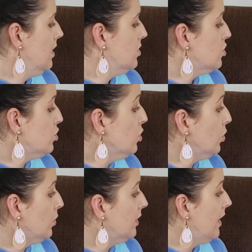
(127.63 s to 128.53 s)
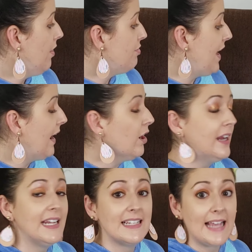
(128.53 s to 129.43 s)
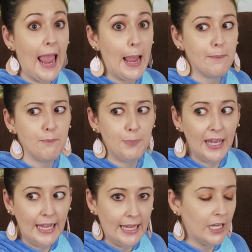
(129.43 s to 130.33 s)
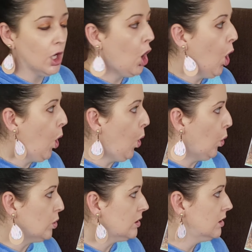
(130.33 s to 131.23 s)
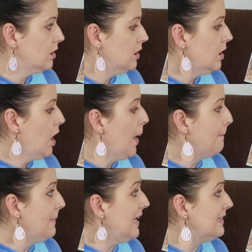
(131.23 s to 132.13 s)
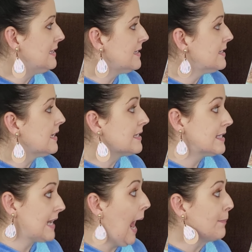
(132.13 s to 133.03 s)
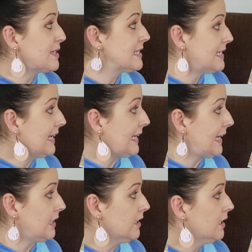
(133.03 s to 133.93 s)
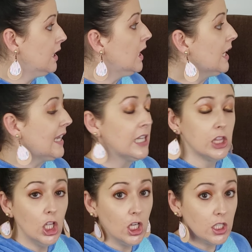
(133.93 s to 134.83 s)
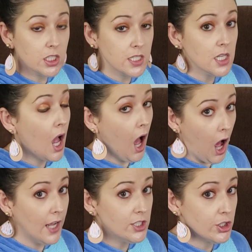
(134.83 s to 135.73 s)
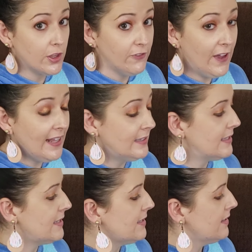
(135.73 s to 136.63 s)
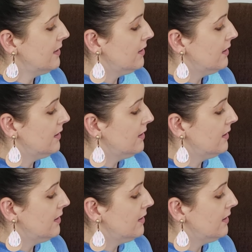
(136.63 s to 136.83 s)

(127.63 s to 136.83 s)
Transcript: Soon there is a big hole. Mittens stops digging. He looks under the fence.